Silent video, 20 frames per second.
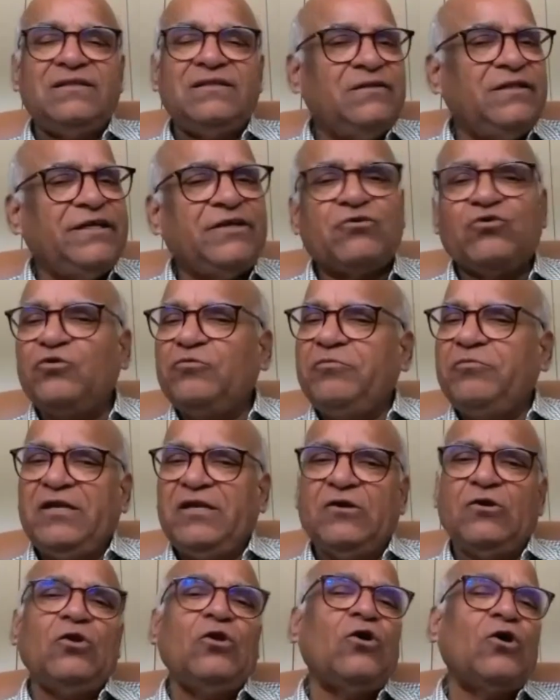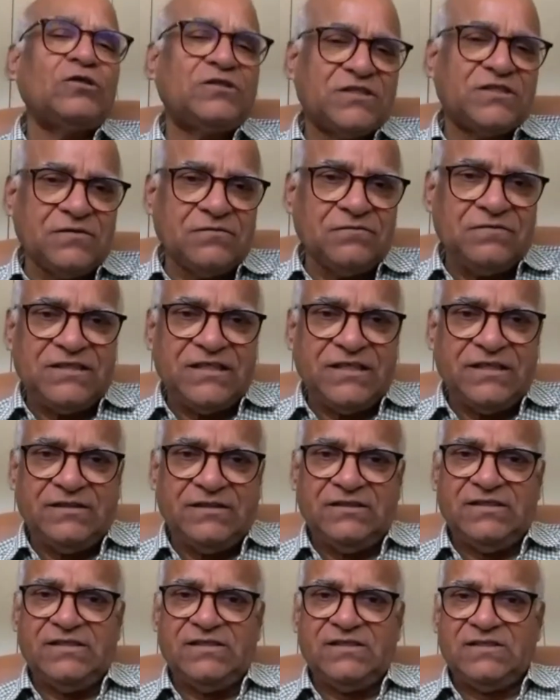there could be lots of
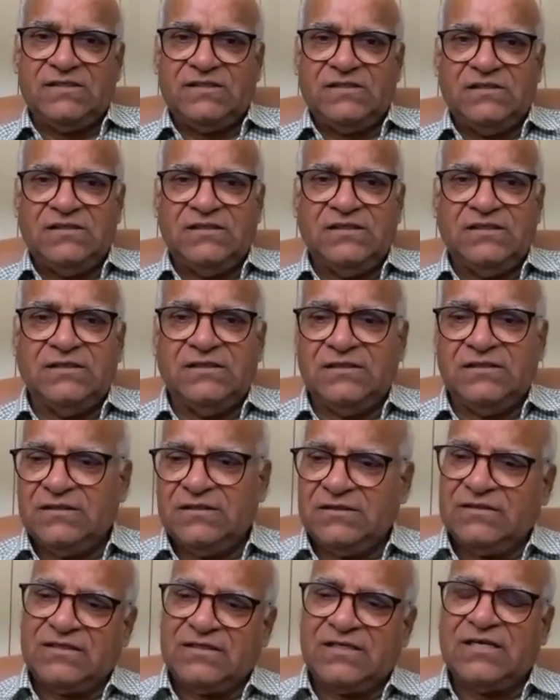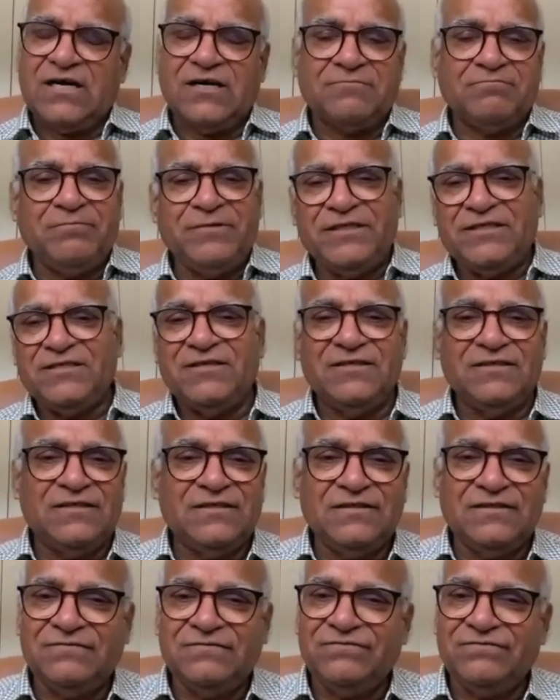changes. The carpet
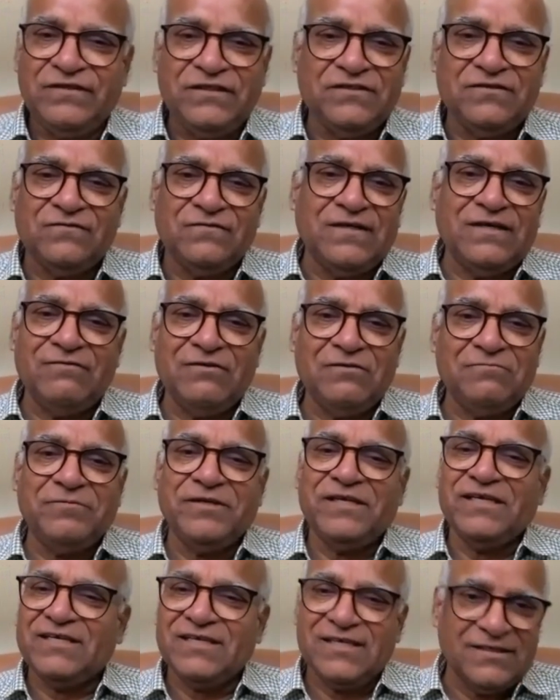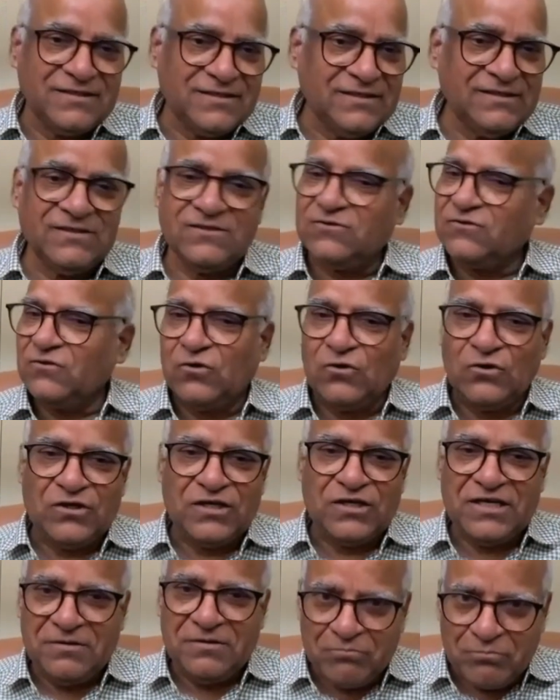under the feet of developing countries is
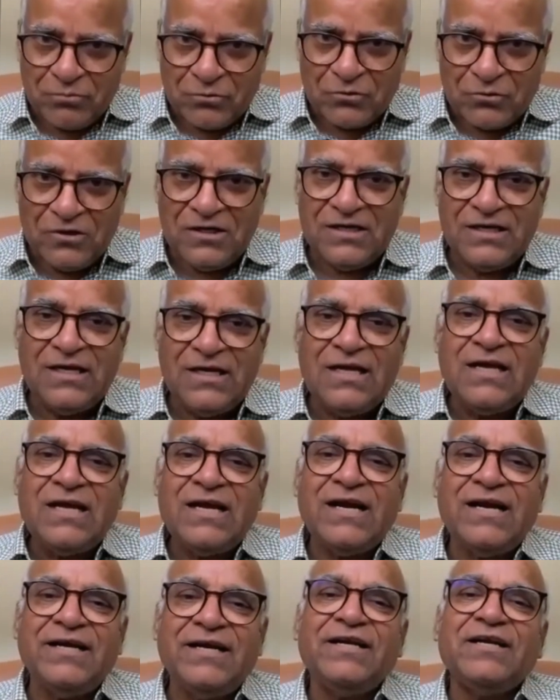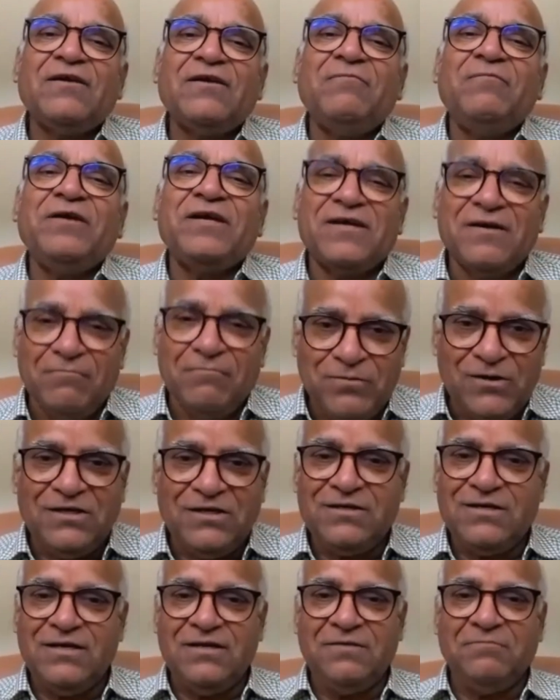already pulled, and it will be
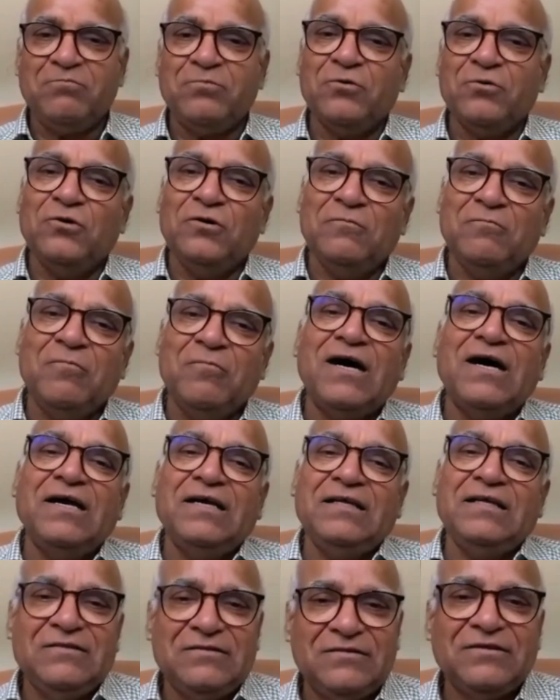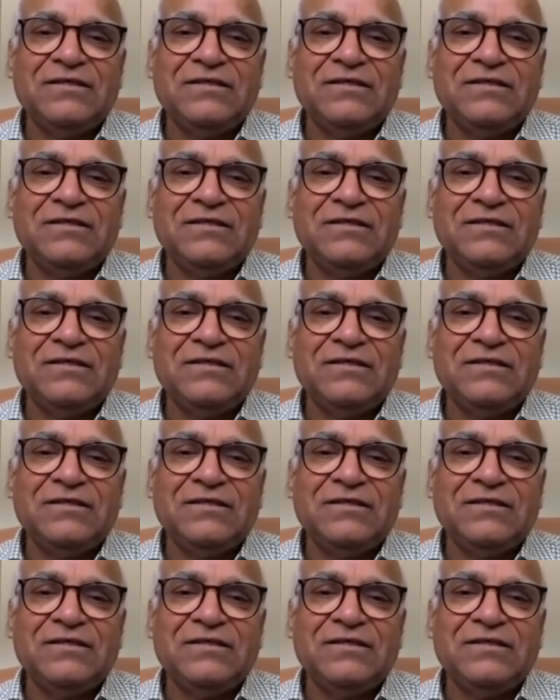completely pulled by the